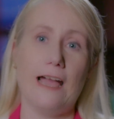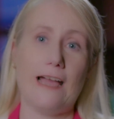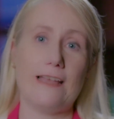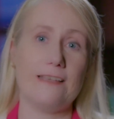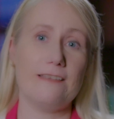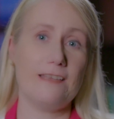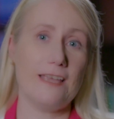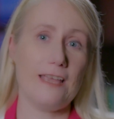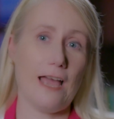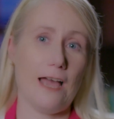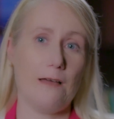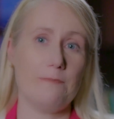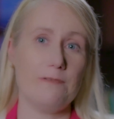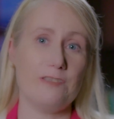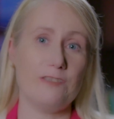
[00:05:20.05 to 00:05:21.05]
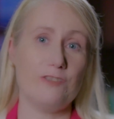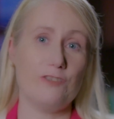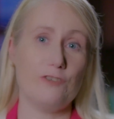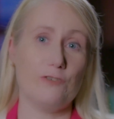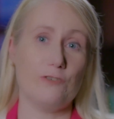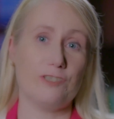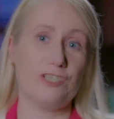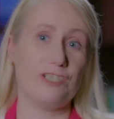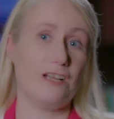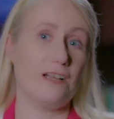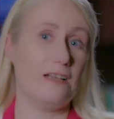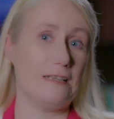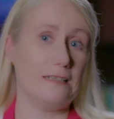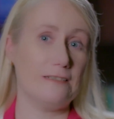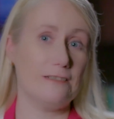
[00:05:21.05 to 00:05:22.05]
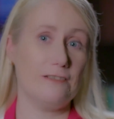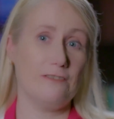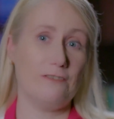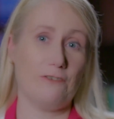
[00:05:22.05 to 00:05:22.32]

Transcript: anything happens to your child